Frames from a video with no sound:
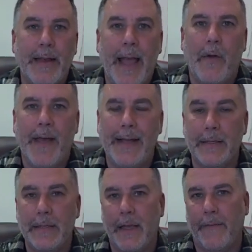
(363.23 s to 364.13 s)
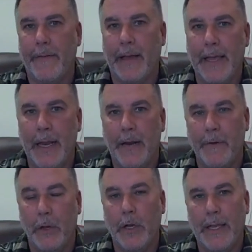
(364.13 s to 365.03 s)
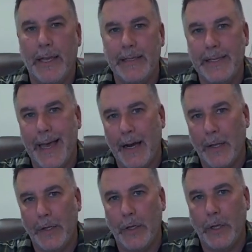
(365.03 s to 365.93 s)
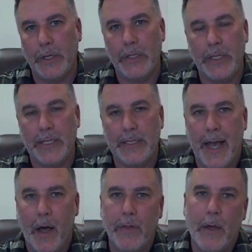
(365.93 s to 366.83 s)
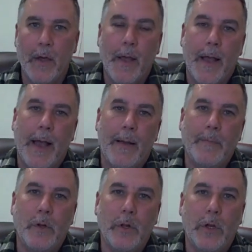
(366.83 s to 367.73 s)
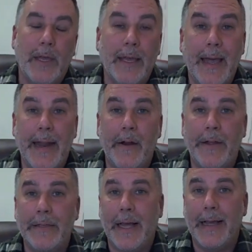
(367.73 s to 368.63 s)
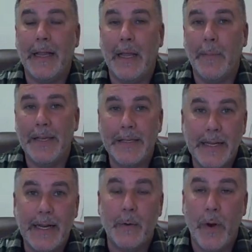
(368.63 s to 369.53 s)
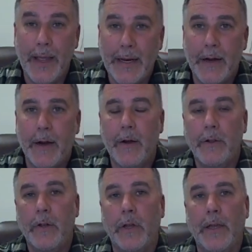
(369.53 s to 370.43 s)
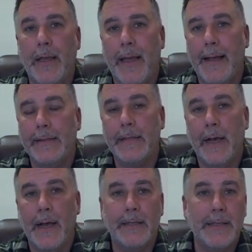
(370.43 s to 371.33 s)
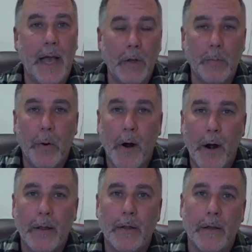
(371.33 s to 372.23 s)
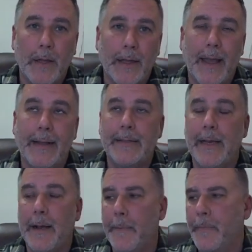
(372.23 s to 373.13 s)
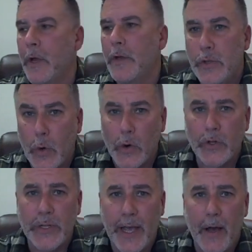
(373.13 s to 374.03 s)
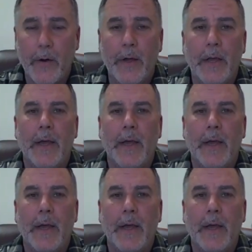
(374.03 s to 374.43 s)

Now, that's if, again, if you're looking at Seattle and you look to the South, um, you're looking at areas like Columbia City, Rainier, you're looking at uh, South Park, you're looking at um, Georgetown